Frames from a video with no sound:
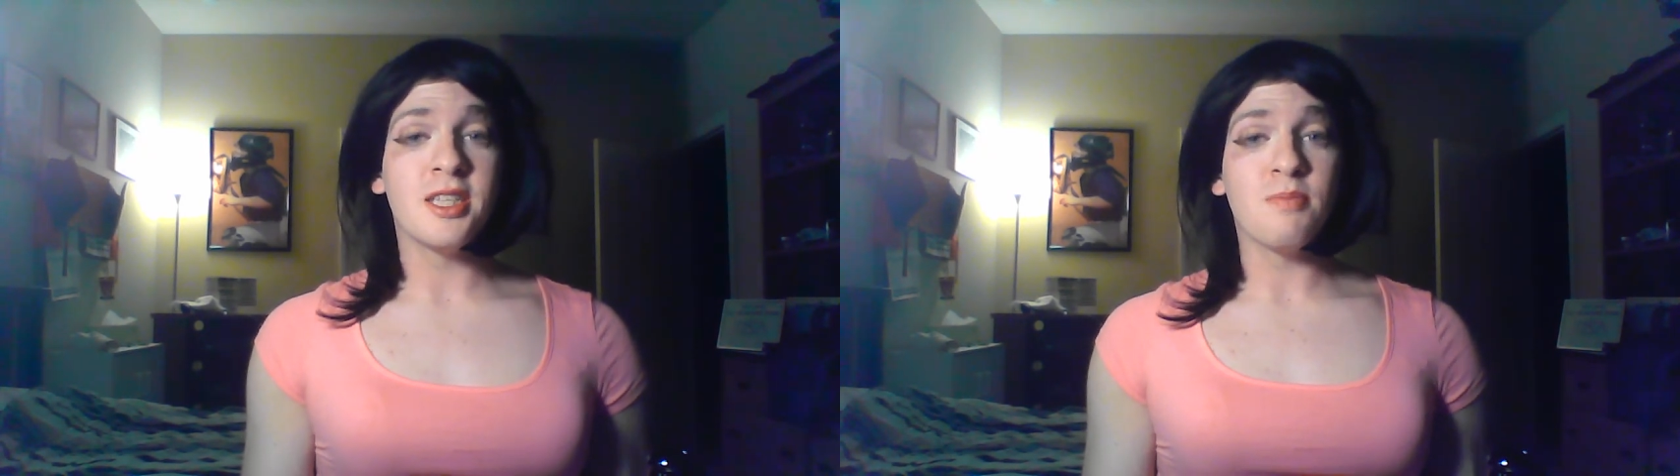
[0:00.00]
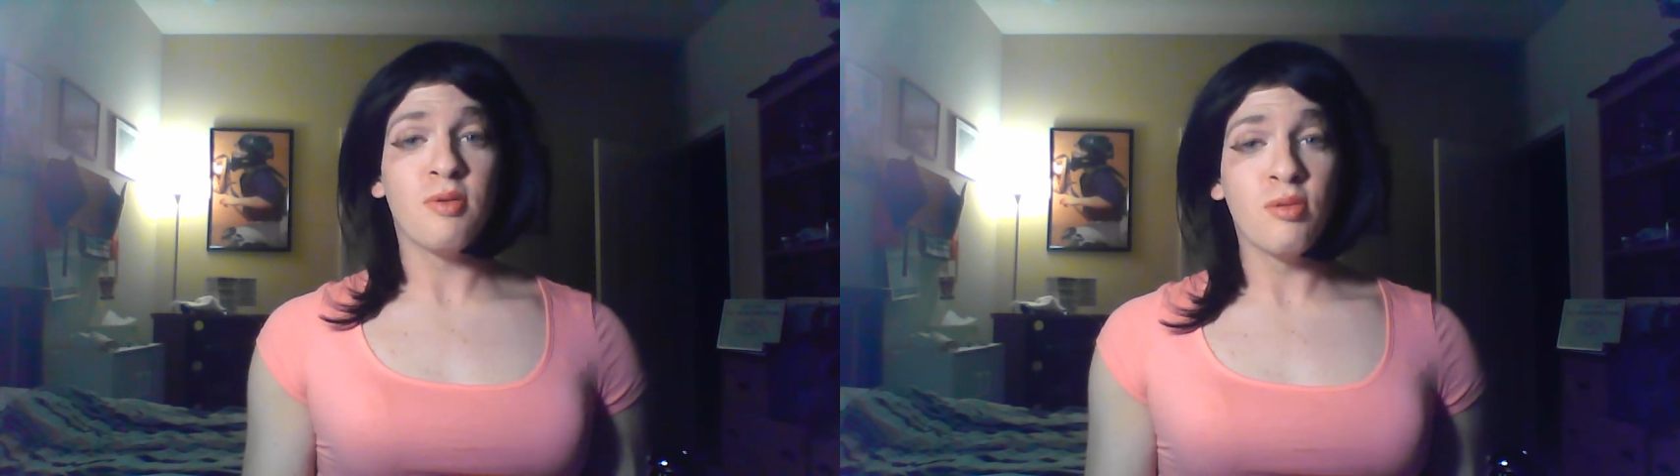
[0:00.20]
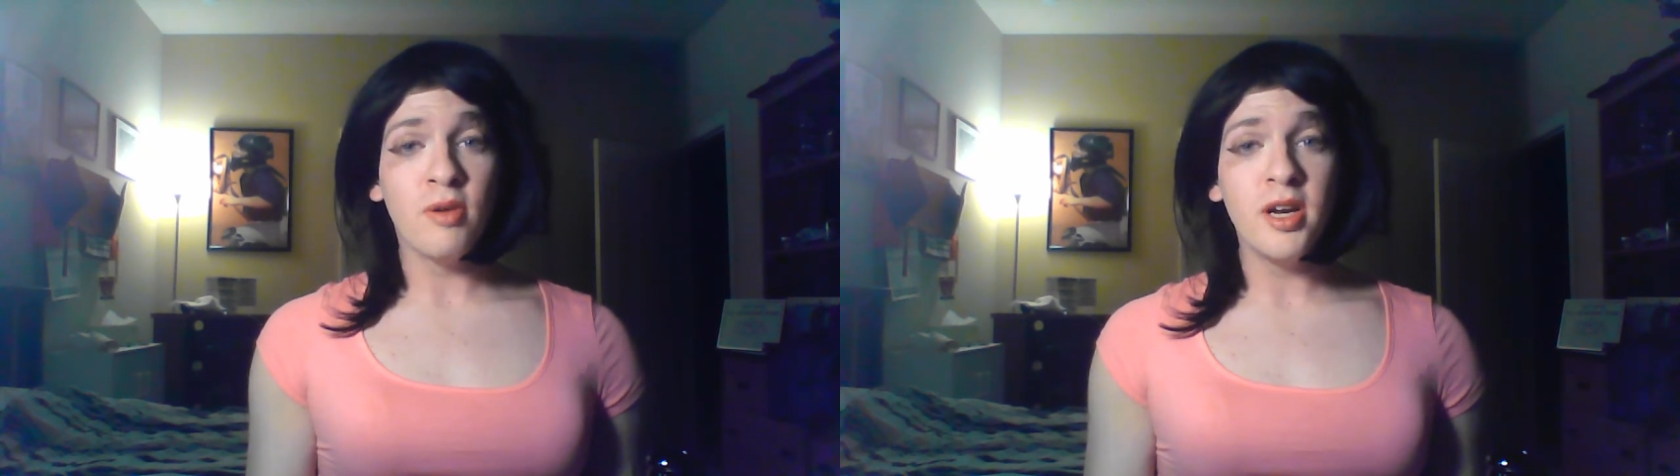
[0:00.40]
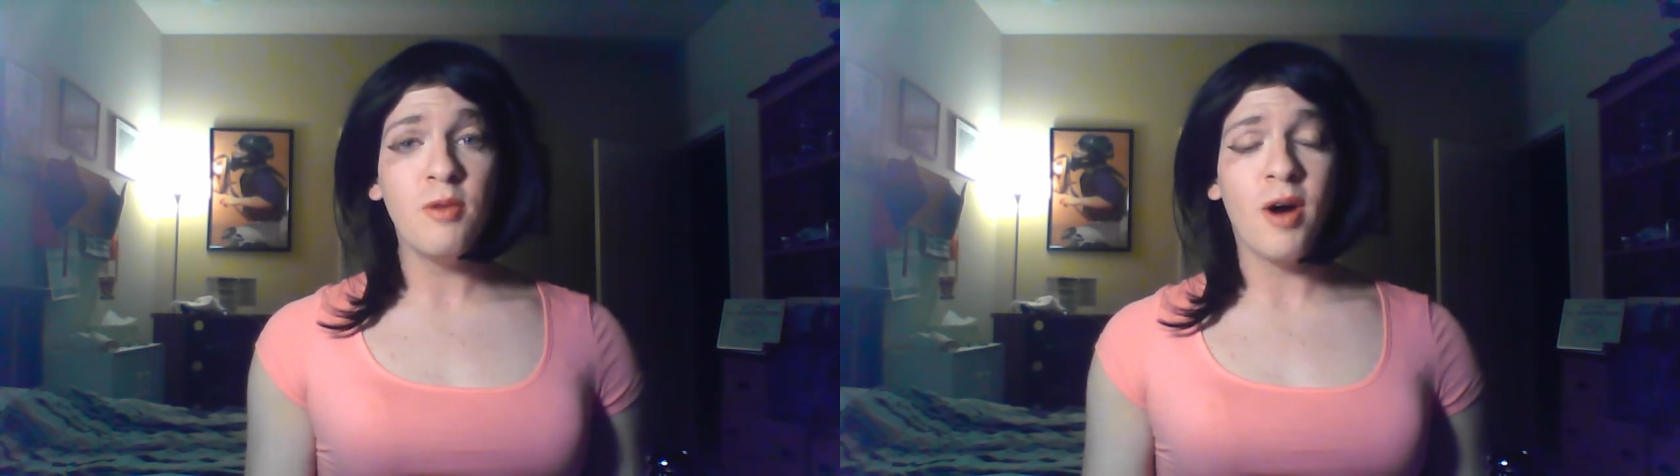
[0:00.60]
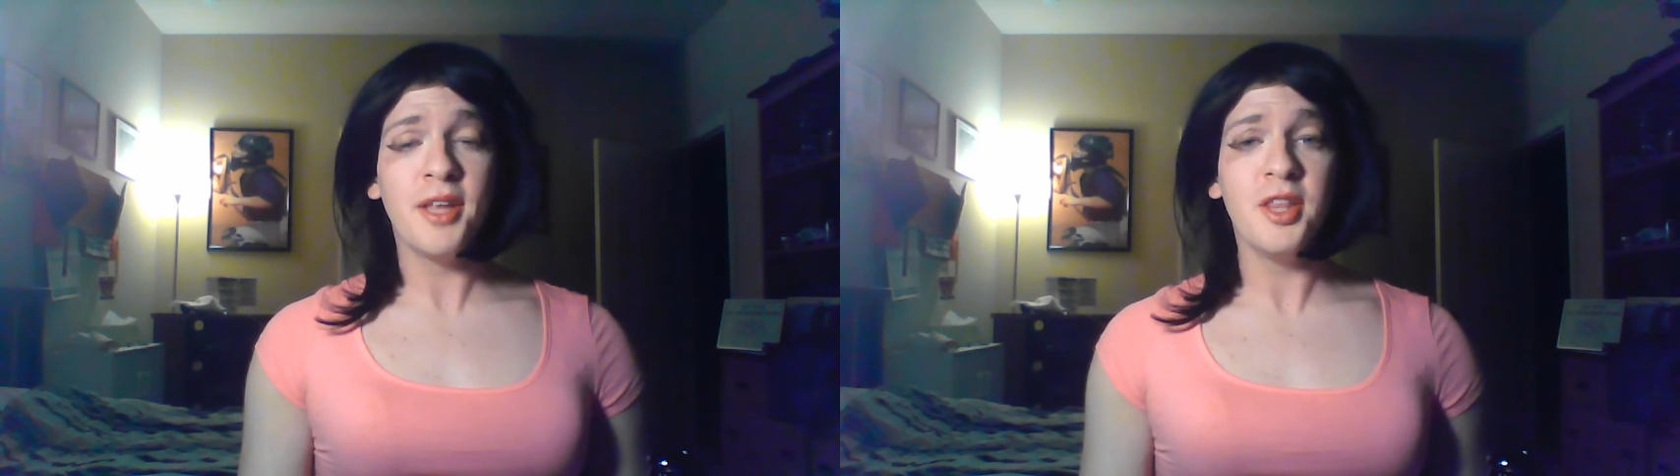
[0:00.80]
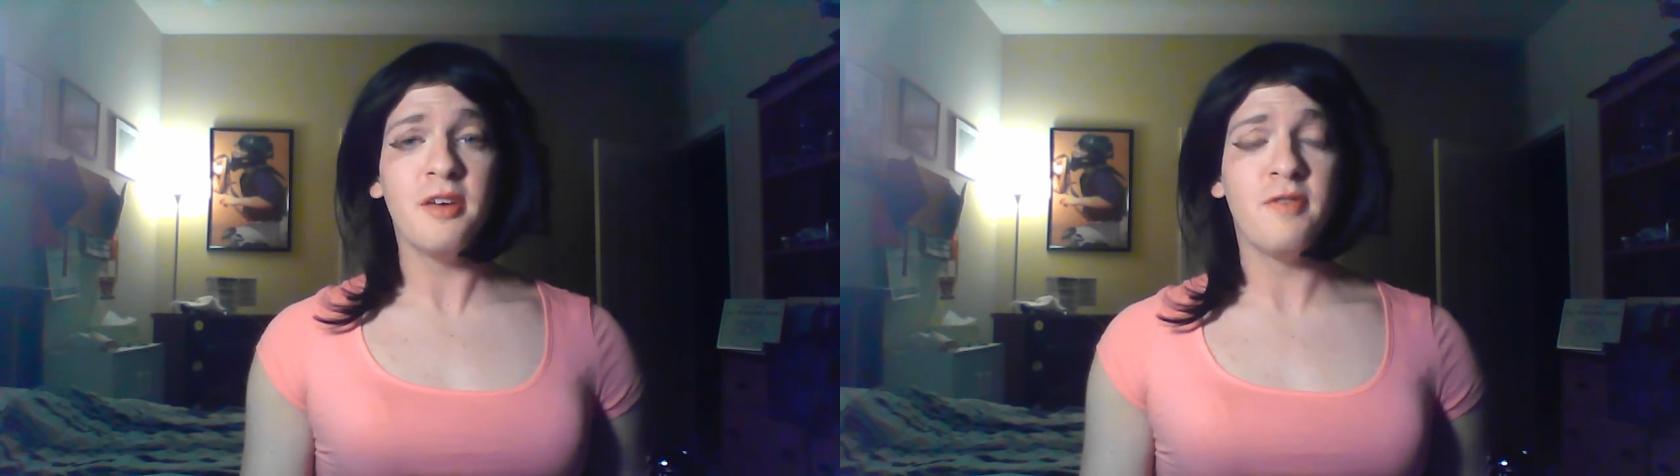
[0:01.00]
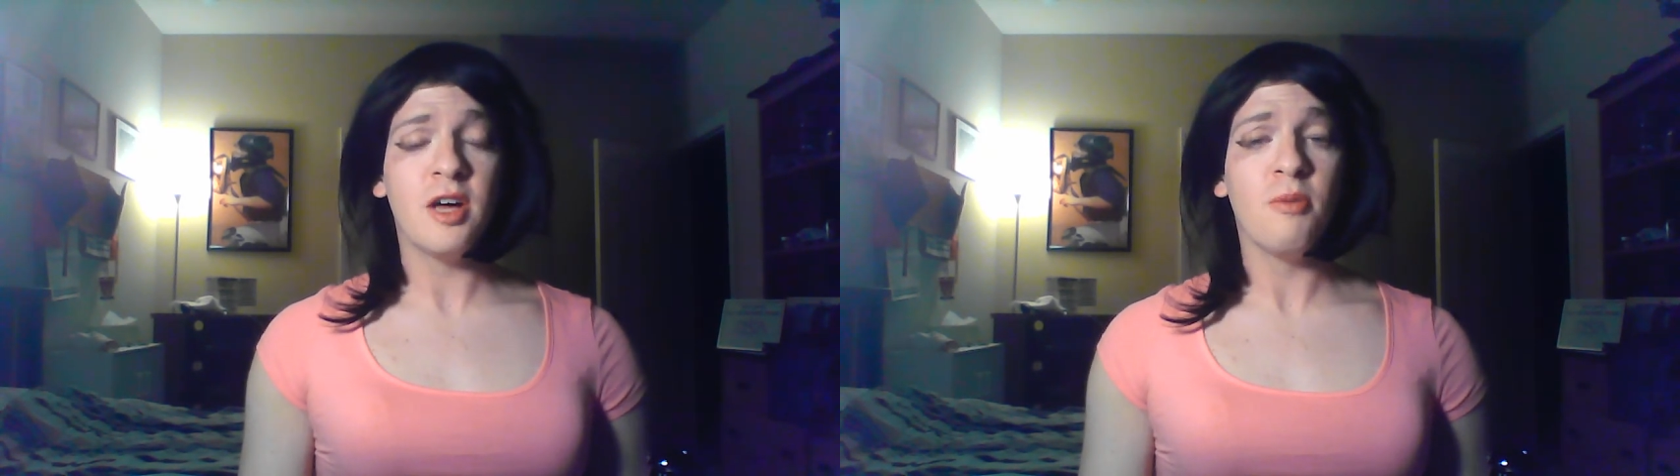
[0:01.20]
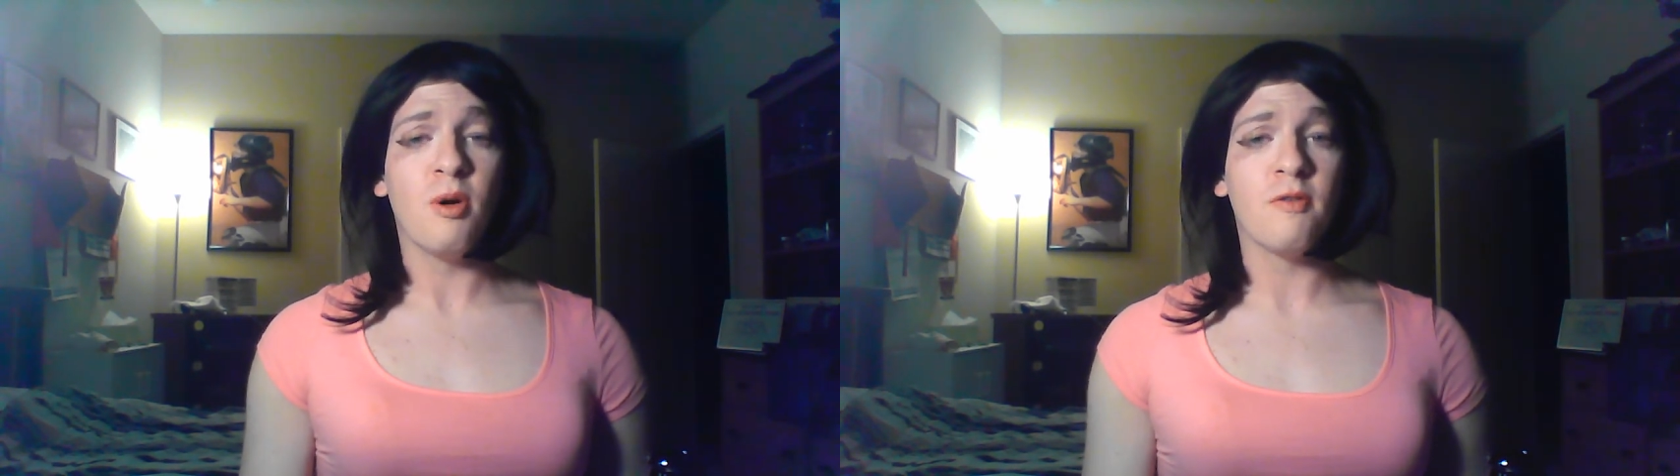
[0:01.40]
It's pretty widely
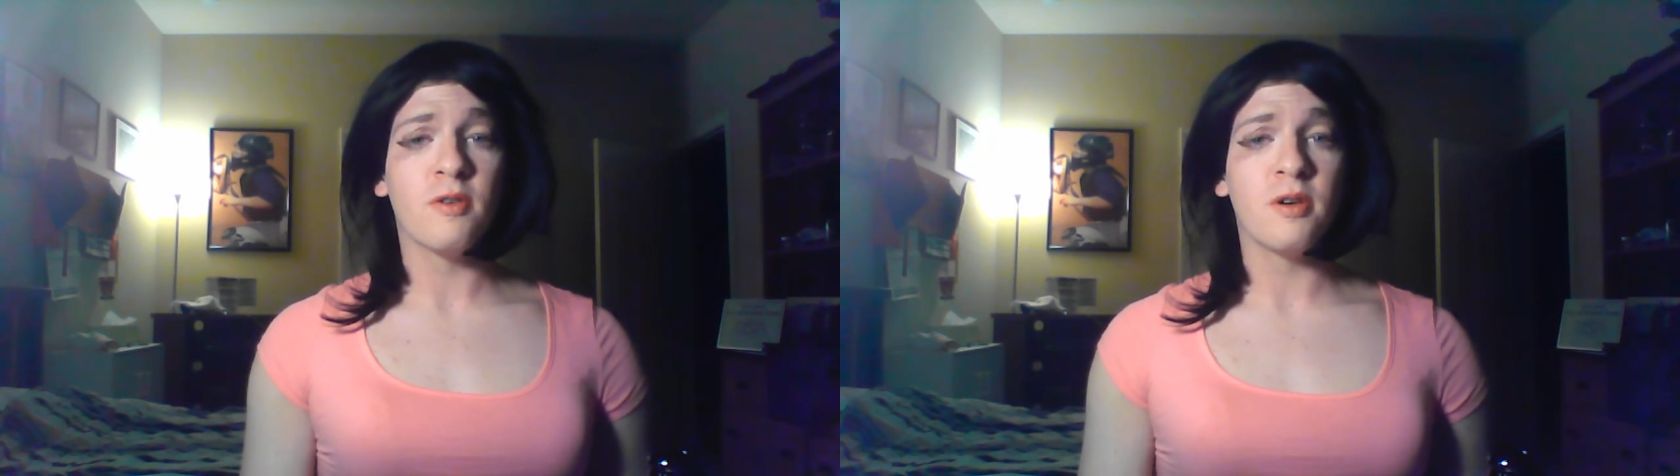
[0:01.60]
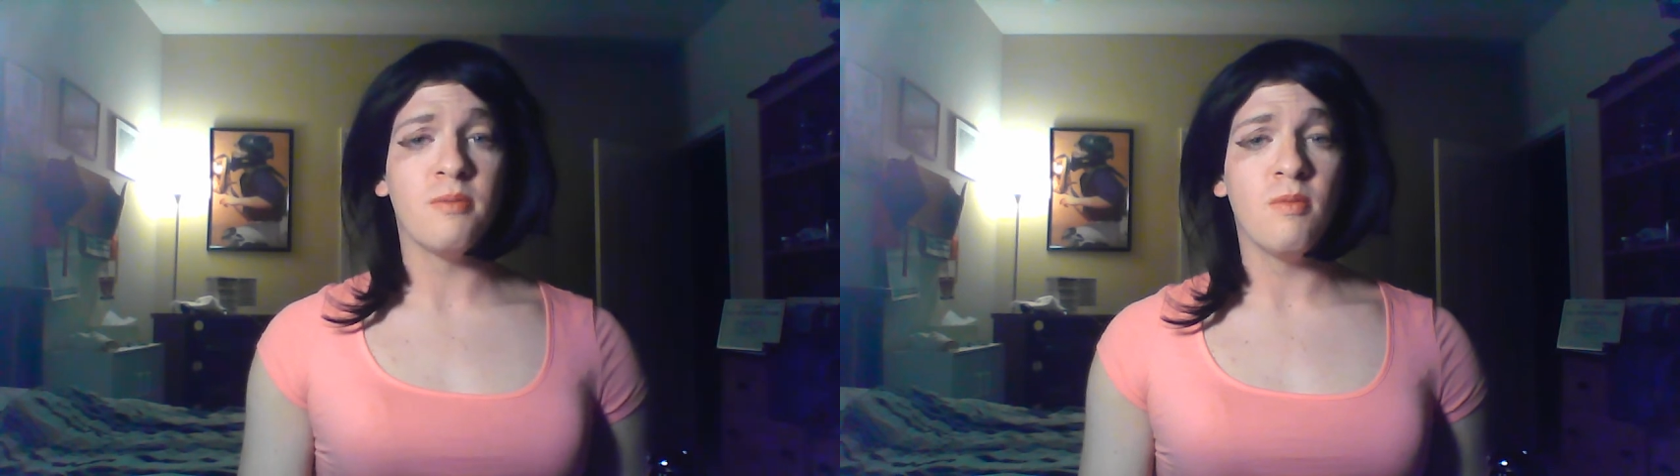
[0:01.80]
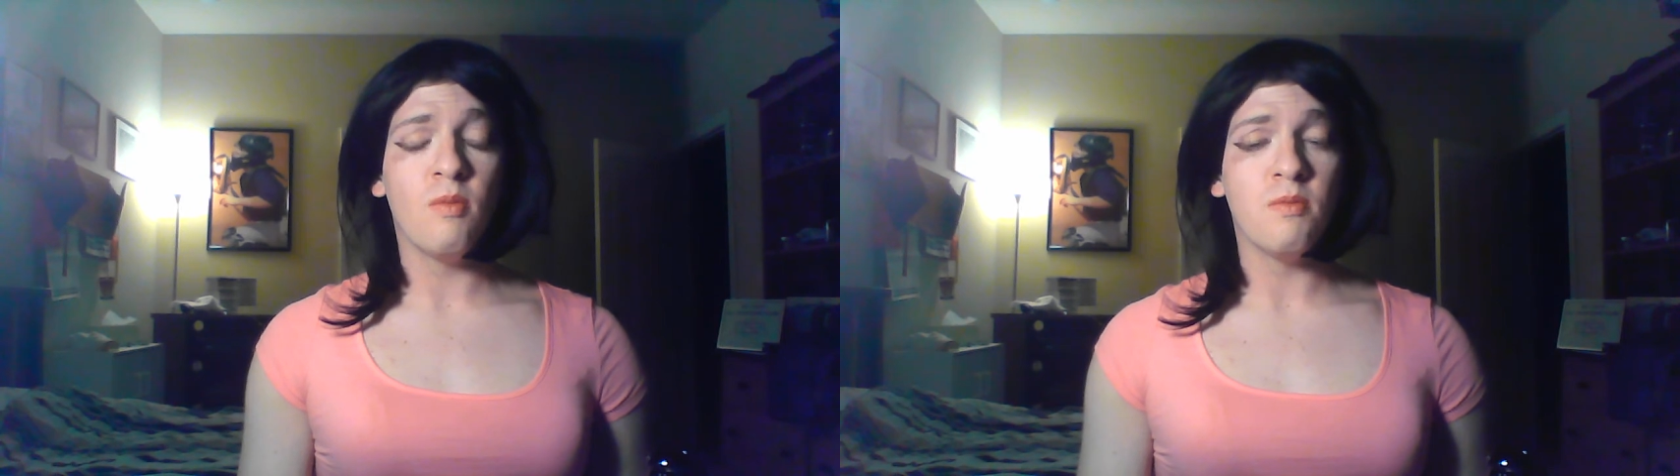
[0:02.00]
available for a